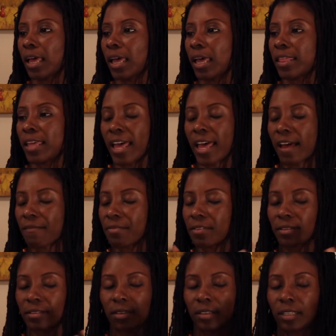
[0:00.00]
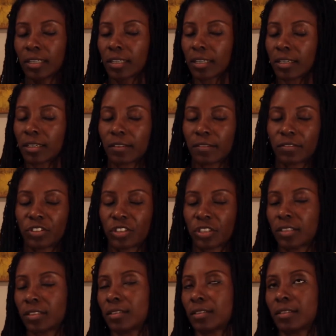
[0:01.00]
and they have this look of
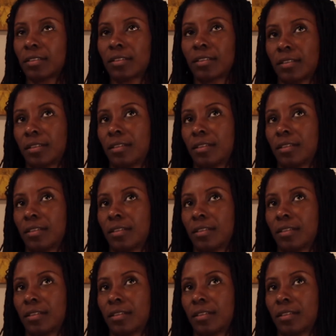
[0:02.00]
just,